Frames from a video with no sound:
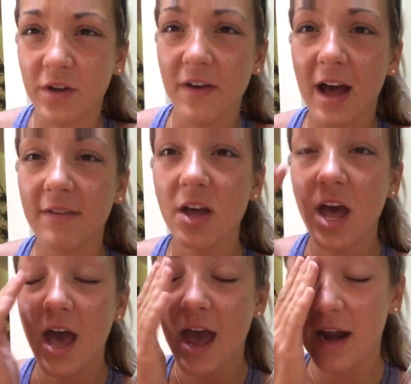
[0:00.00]
And
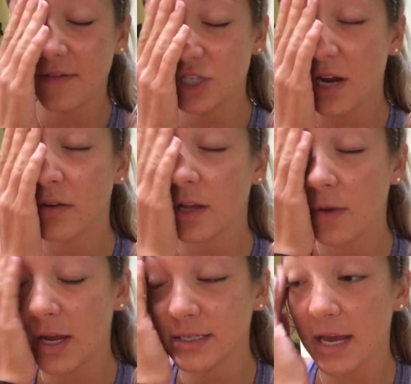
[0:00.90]
I have to shower really
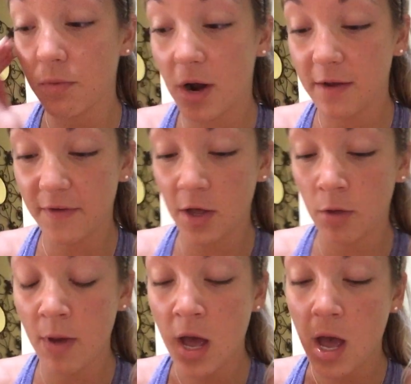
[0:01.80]
quick because I want to
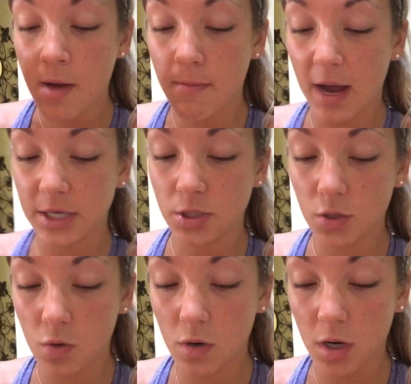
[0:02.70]
film my
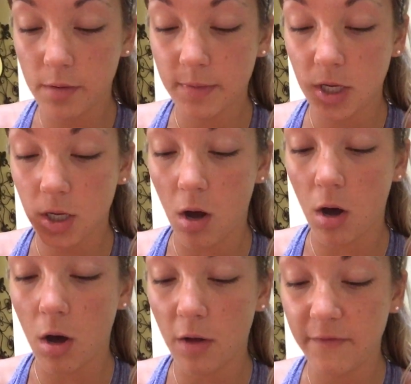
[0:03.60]
dorm
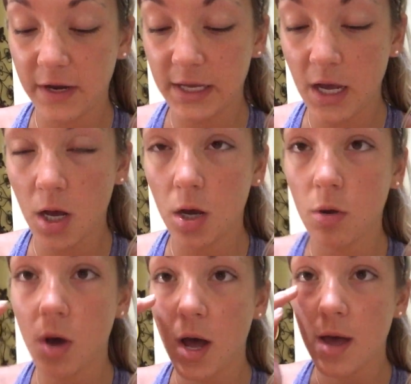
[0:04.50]
haul
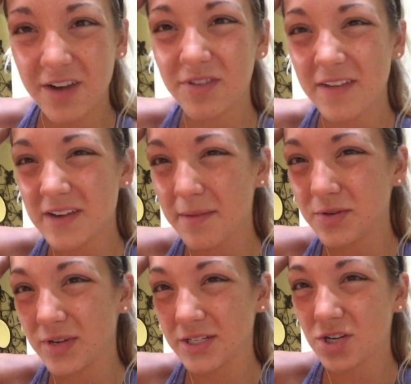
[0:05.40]
video. I didn't really have time
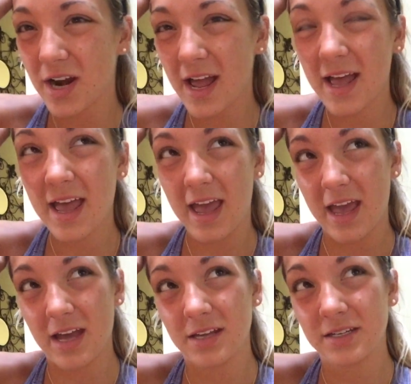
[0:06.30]
to do it yesterday
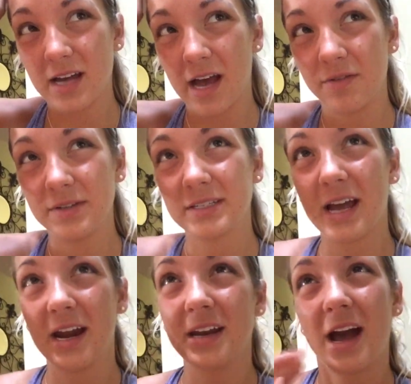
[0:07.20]
and I was
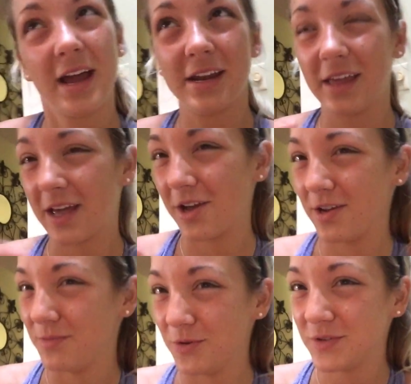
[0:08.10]
kind of not in like a
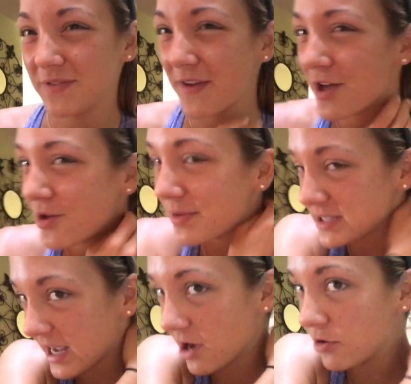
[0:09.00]
good mood to film
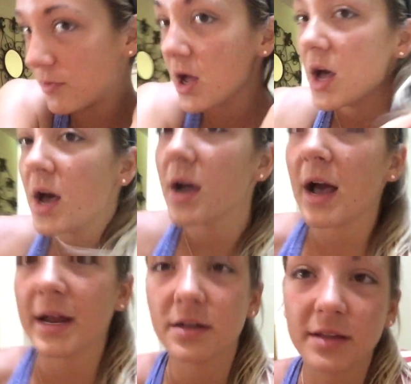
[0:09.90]
because I got home
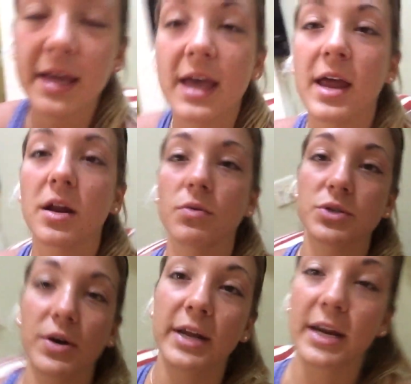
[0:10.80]
kind of late and it
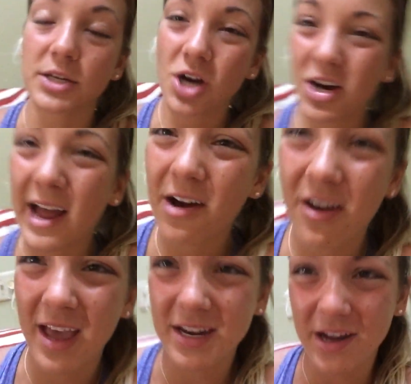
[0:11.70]
was already getting dark
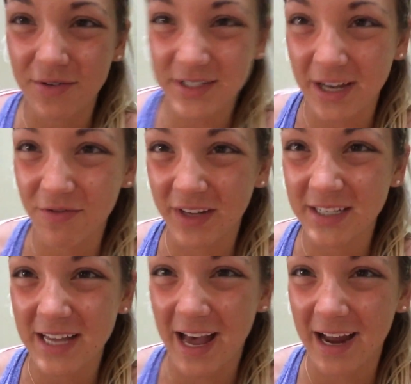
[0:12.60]
out and I was like
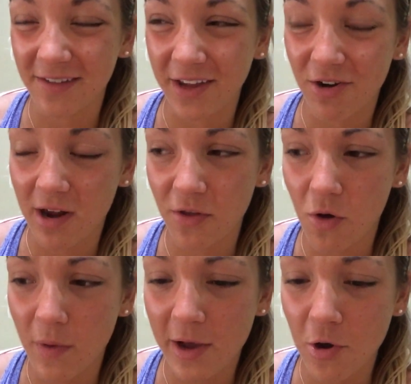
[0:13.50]
really sad and like cried the
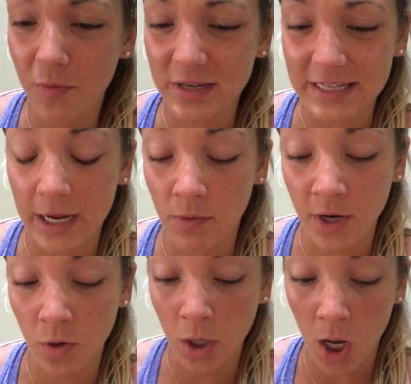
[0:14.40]
whole way home because I don't want
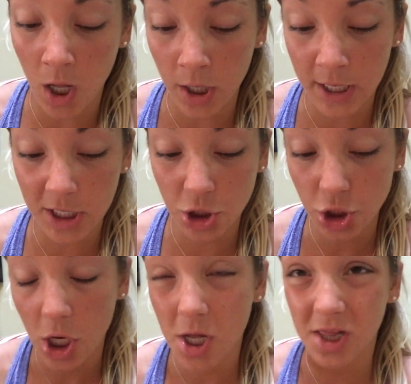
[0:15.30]
to go to
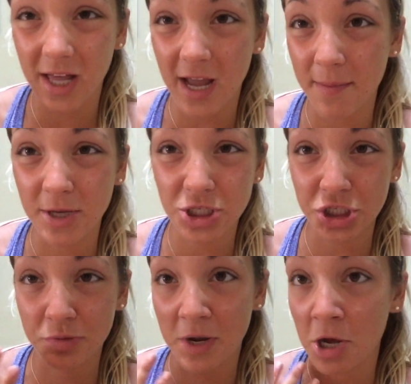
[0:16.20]
college like I
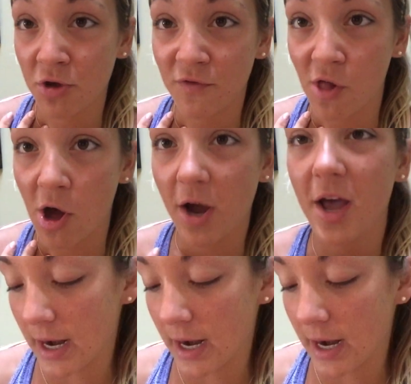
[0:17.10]
mentioned in my other vlog.